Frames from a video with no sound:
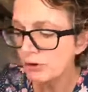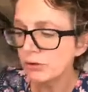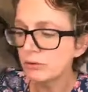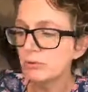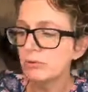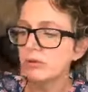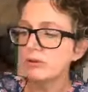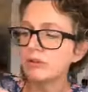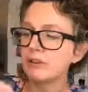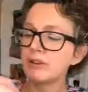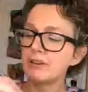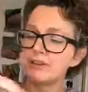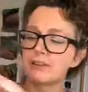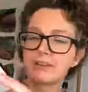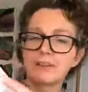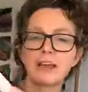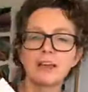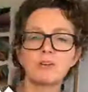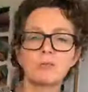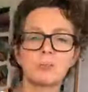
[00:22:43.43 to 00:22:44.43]
Oh, there's another
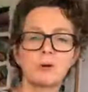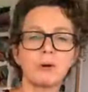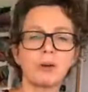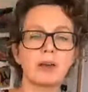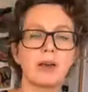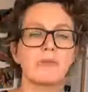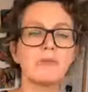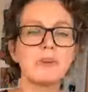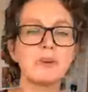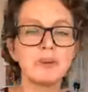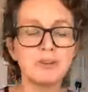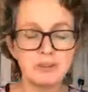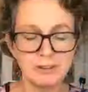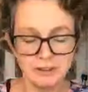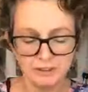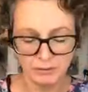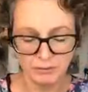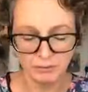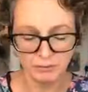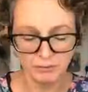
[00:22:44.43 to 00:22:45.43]
sketchbook. I haven't looked at
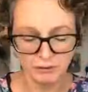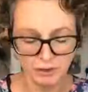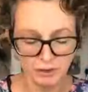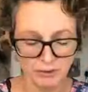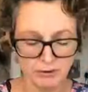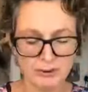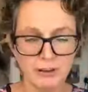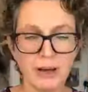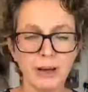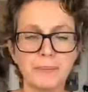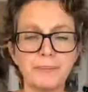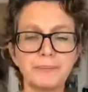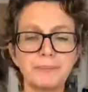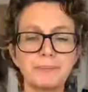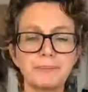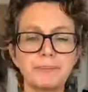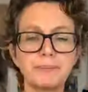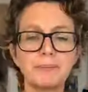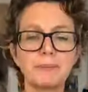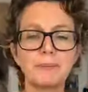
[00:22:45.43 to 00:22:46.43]
this one for a long time.
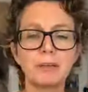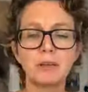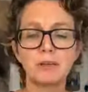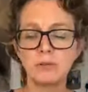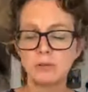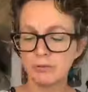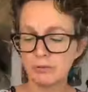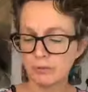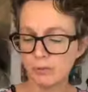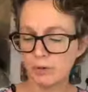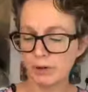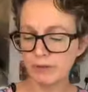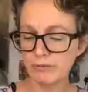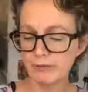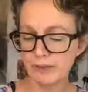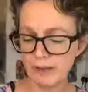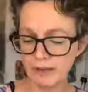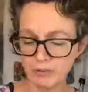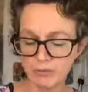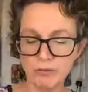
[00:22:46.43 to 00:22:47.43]
I'll have a quick
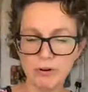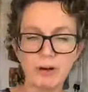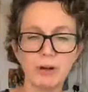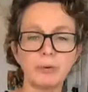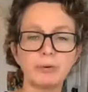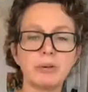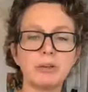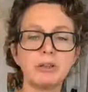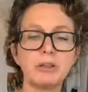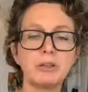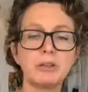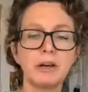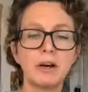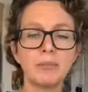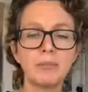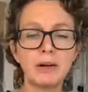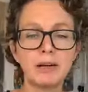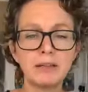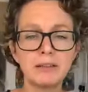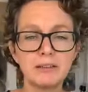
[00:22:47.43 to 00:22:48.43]
flick through. I
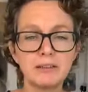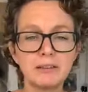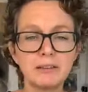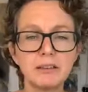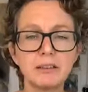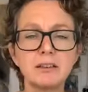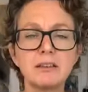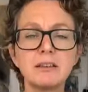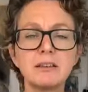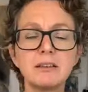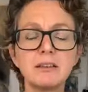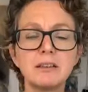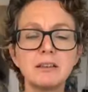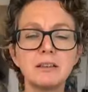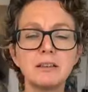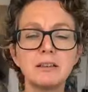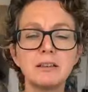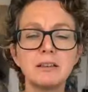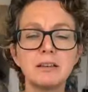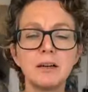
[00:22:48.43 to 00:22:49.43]
might need to.
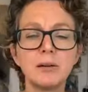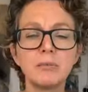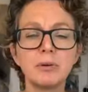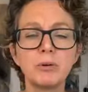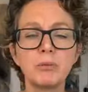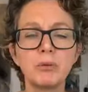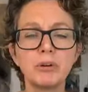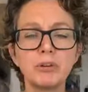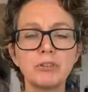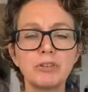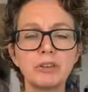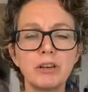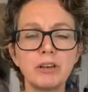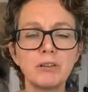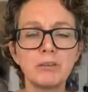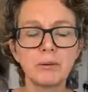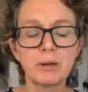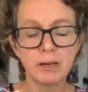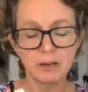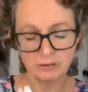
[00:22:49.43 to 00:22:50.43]
I'm going to watch it
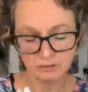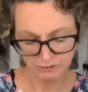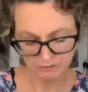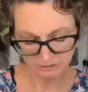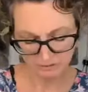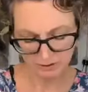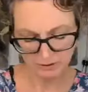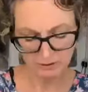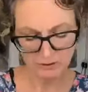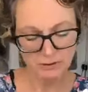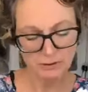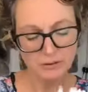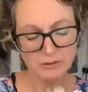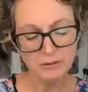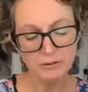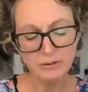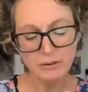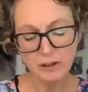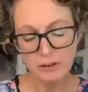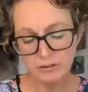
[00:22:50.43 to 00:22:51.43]
as well.
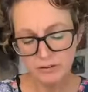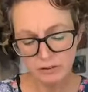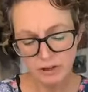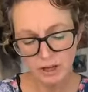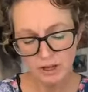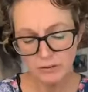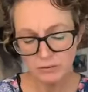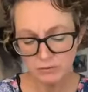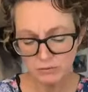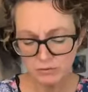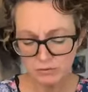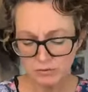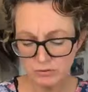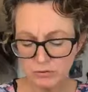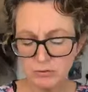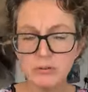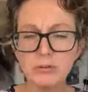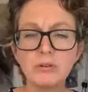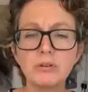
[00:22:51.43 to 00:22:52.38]
Lots of notes.